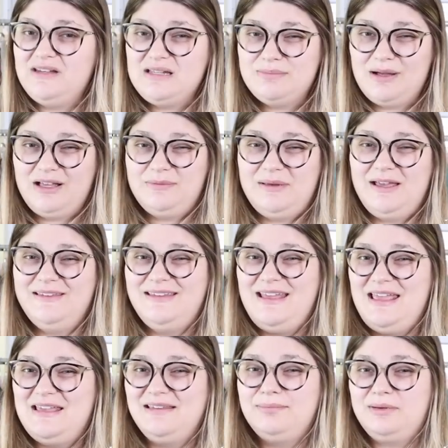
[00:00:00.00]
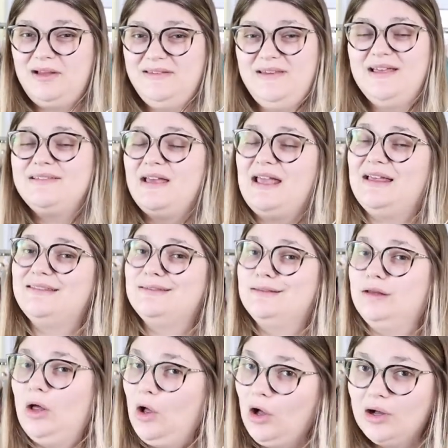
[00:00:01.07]
50 bucks because it is plus size and
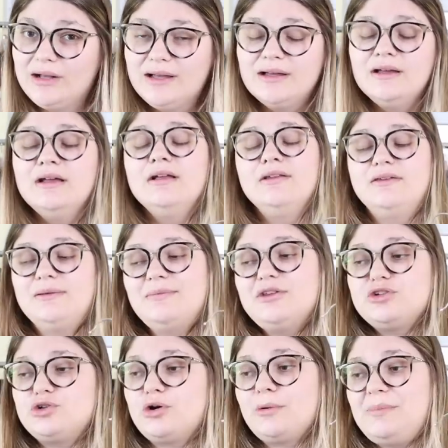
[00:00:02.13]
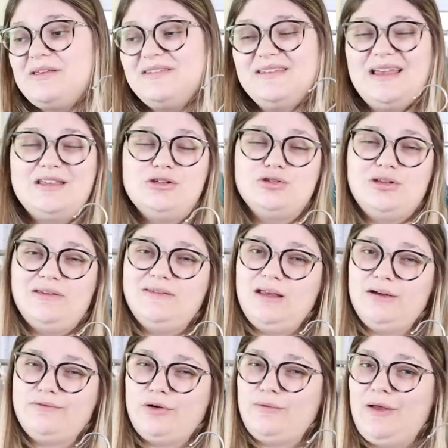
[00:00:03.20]
long. Some of the short pieces I usually
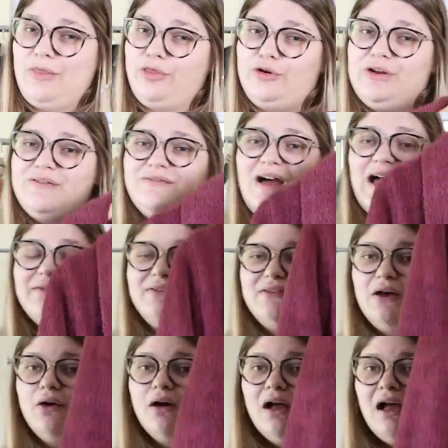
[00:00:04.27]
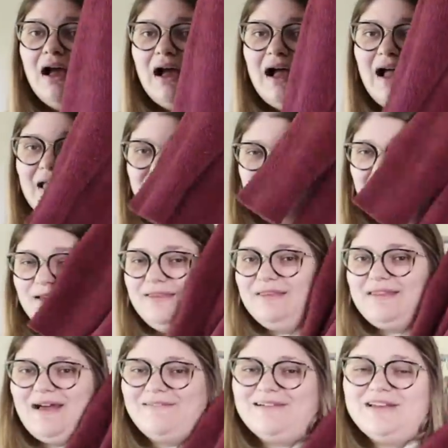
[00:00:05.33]
sell for around 35, so I think
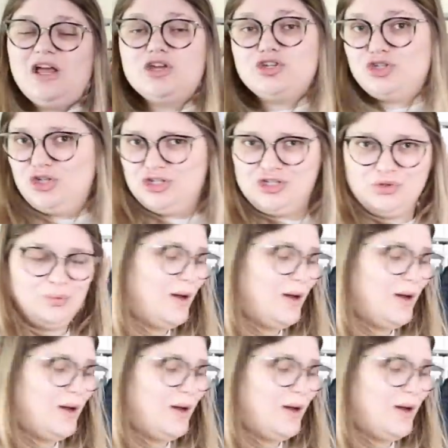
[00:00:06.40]
that that one should do